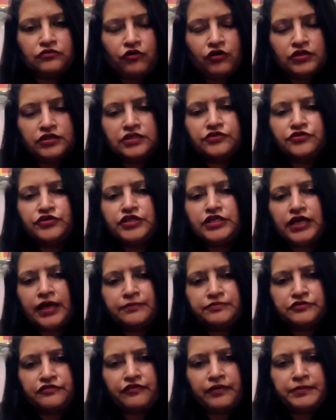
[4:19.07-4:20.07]
all the 3
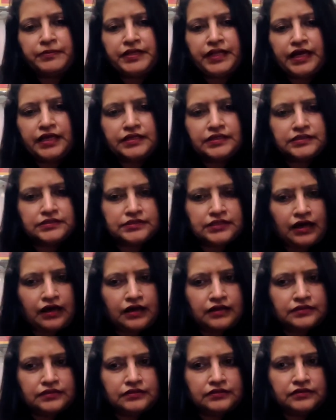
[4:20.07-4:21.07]
types of hepatitis
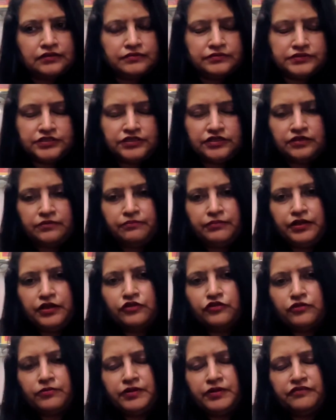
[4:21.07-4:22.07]
are the serum
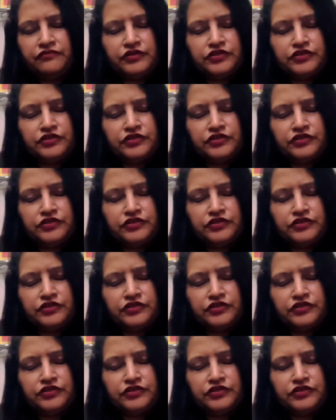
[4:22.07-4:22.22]
bilirubin,